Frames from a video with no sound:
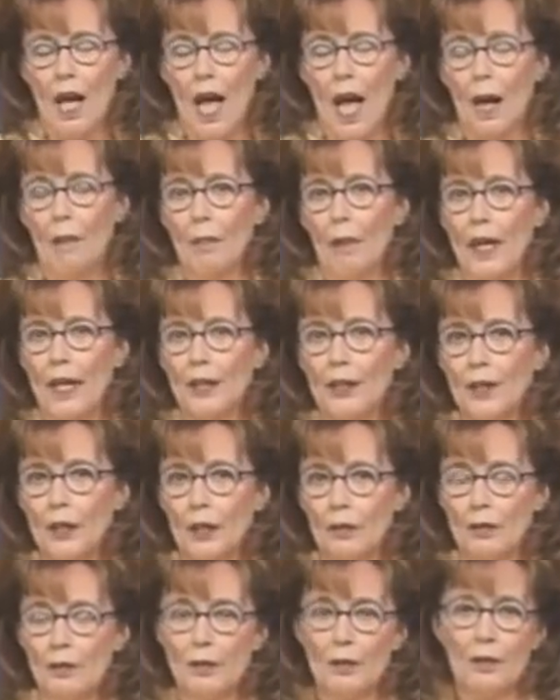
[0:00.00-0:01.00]
Bless
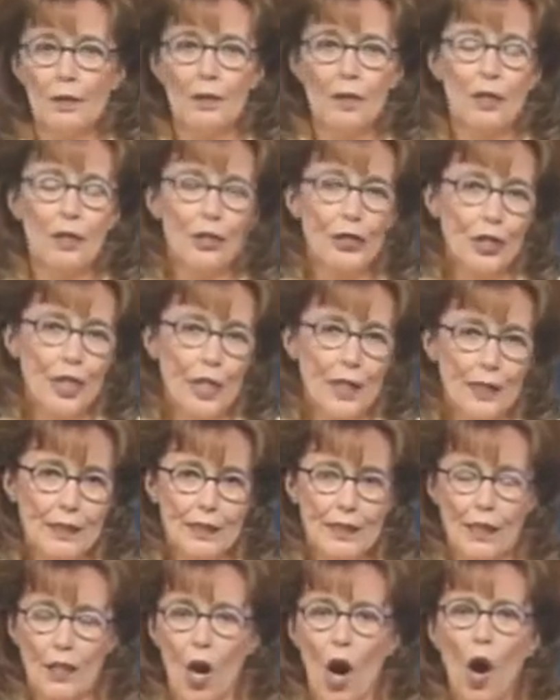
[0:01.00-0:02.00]
those little chickens
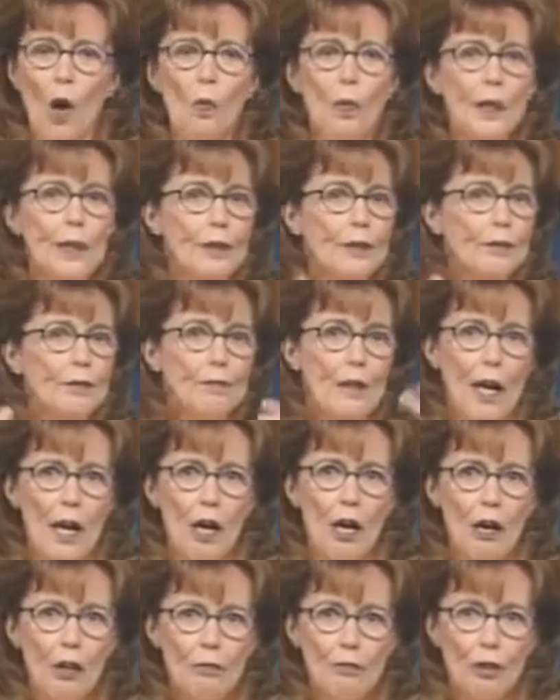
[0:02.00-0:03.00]
that always
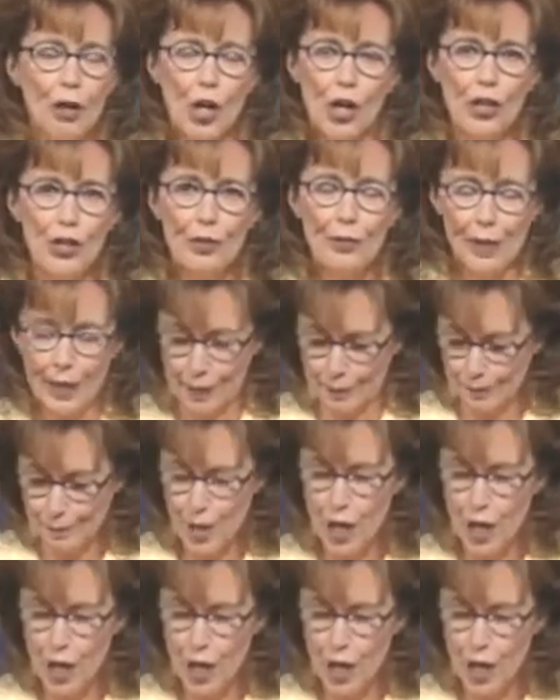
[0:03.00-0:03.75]
fell for her trick.